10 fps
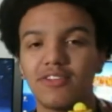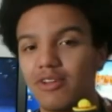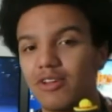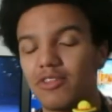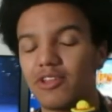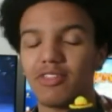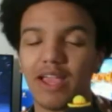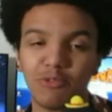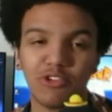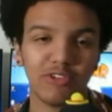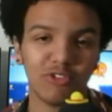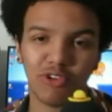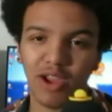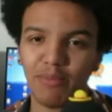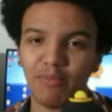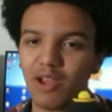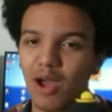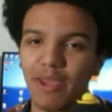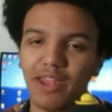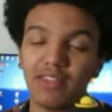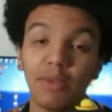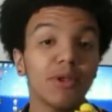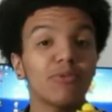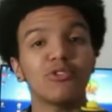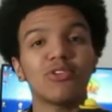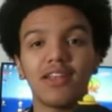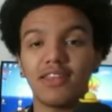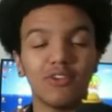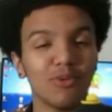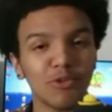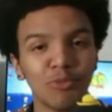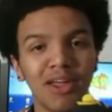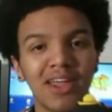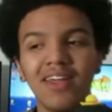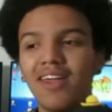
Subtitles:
You already know the deal. Like, share, subscribe, comment. Let me know what you thought. Did you watch Prey?